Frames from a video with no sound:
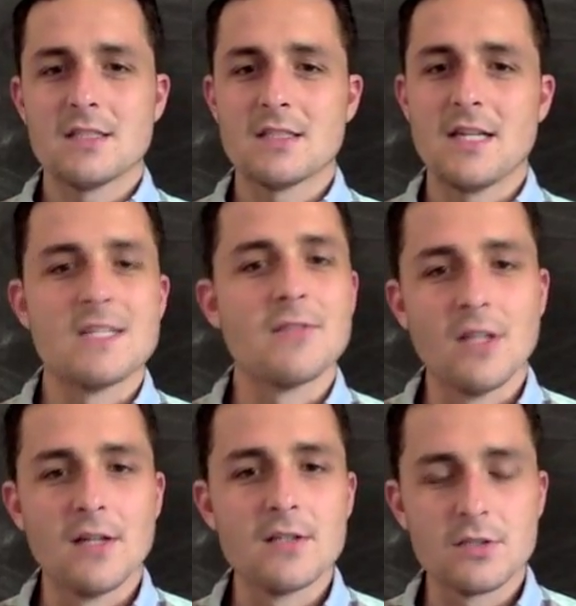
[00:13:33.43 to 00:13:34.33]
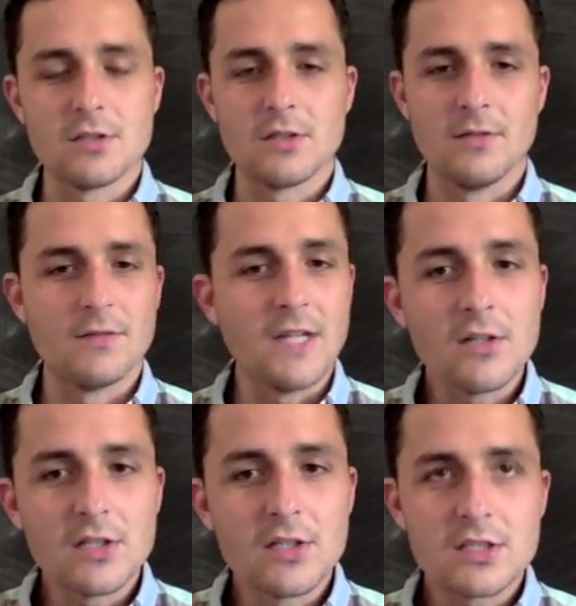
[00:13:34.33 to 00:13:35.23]
the scientific nature of
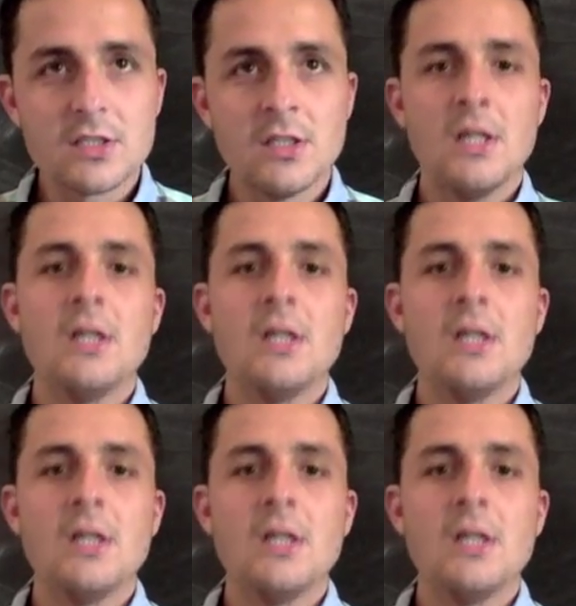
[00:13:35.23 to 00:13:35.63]
English.